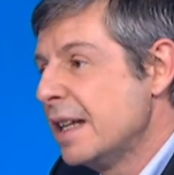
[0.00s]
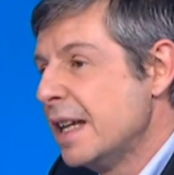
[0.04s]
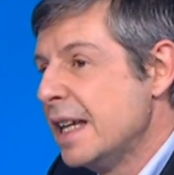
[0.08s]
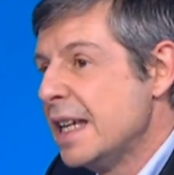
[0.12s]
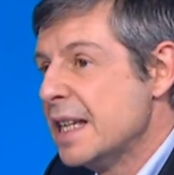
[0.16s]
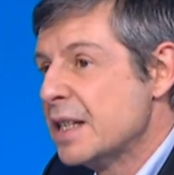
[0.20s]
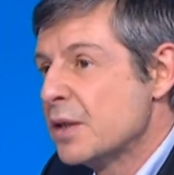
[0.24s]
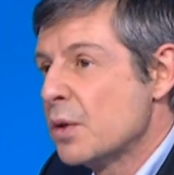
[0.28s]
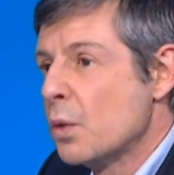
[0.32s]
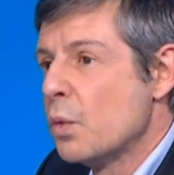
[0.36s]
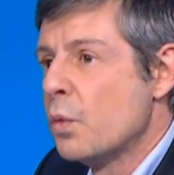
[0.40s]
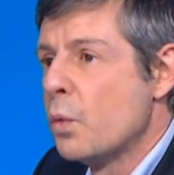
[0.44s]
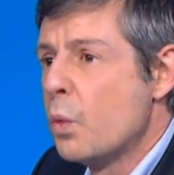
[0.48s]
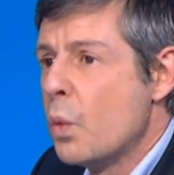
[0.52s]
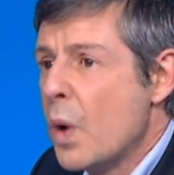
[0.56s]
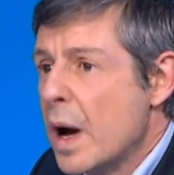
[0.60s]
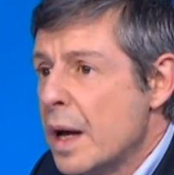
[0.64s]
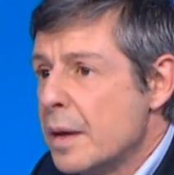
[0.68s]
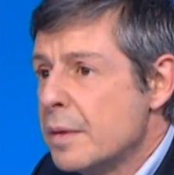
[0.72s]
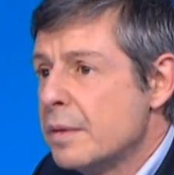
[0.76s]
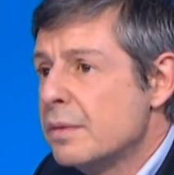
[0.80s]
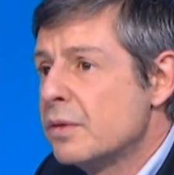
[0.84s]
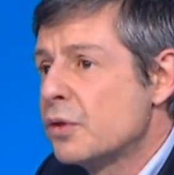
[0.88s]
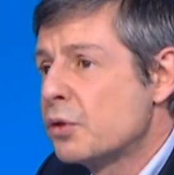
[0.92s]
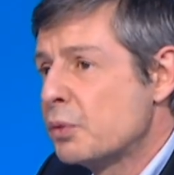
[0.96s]
is a
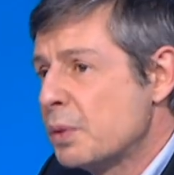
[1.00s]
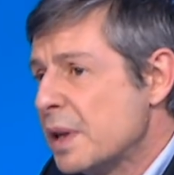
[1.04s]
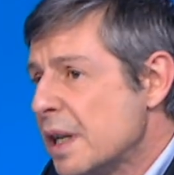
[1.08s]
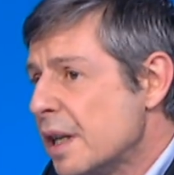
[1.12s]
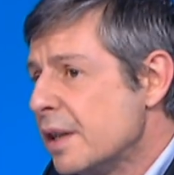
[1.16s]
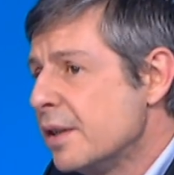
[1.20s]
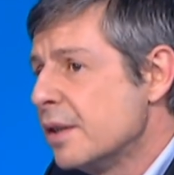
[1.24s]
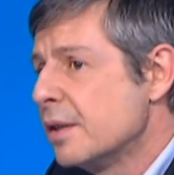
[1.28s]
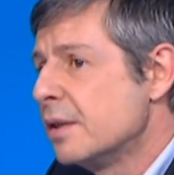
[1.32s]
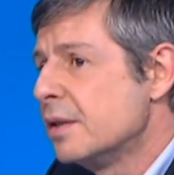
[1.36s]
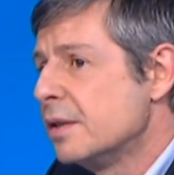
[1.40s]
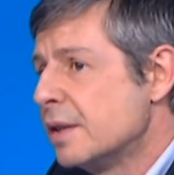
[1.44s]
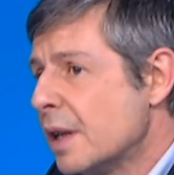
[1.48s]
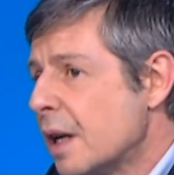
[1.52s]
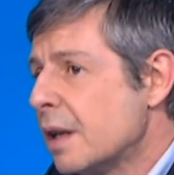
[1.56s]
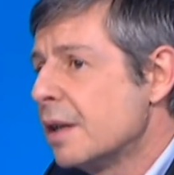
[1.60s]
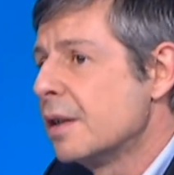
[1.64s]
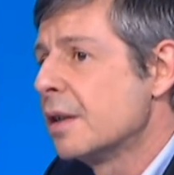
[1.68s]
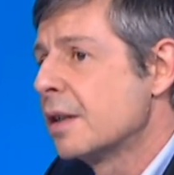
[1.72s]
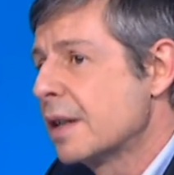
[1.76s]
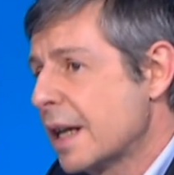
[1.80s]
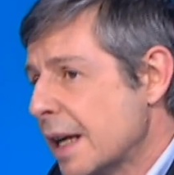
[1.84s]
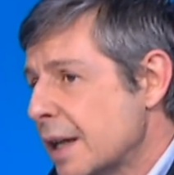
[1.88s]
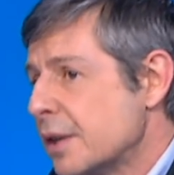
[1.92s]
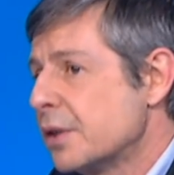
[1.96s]
$1 trillion
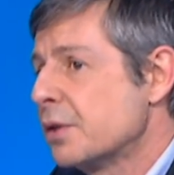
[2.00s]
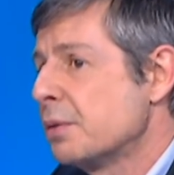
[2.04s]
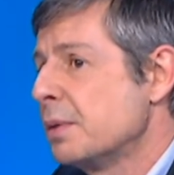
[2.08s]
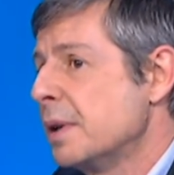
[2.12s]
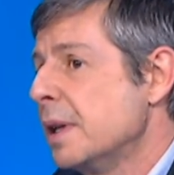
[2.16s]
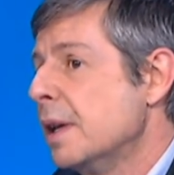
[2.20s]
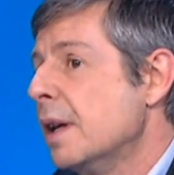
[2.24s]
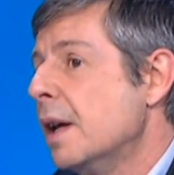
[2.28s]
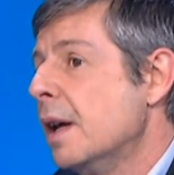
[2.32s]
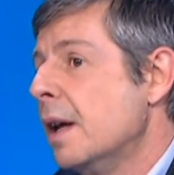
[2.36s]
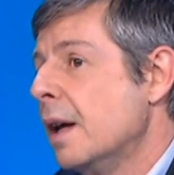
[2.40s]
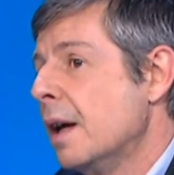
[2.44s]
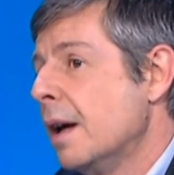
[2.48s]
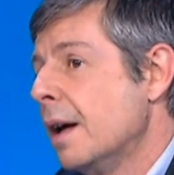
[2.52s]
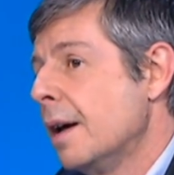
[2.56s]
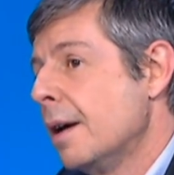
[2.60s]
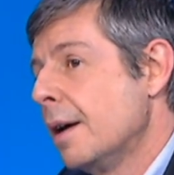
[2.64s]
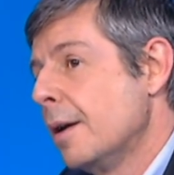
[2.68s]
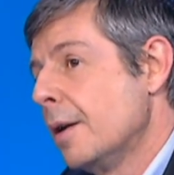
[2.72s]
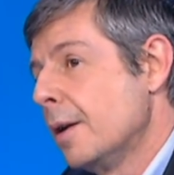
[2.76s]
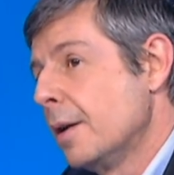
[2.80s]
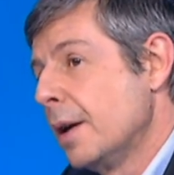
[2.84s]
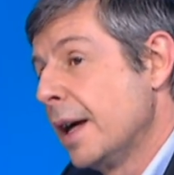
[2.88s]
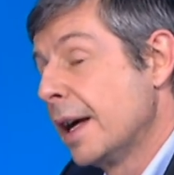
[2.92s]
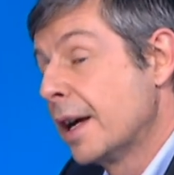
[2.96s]
country
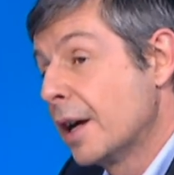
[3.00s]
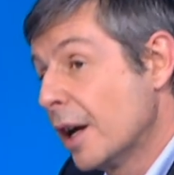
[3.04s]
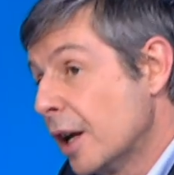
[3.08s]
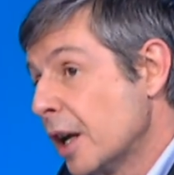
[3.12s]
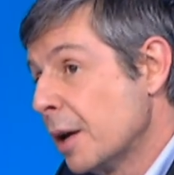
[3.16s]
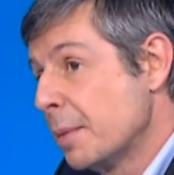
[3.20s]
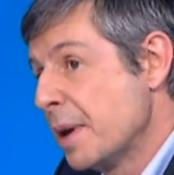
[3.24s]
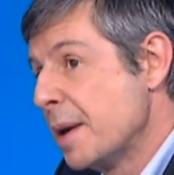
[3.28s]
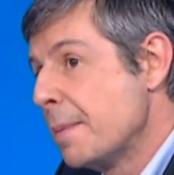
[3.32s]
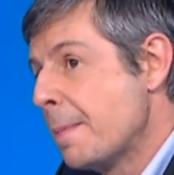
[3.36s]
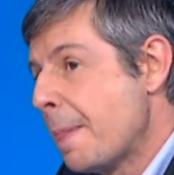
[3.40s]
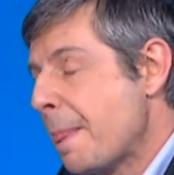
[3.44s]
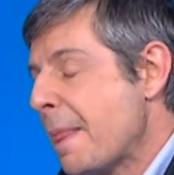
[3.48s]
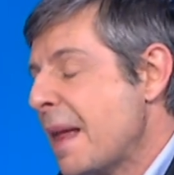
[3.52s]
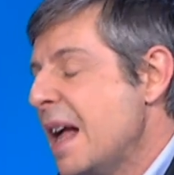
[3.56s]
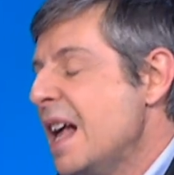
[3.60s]
economy.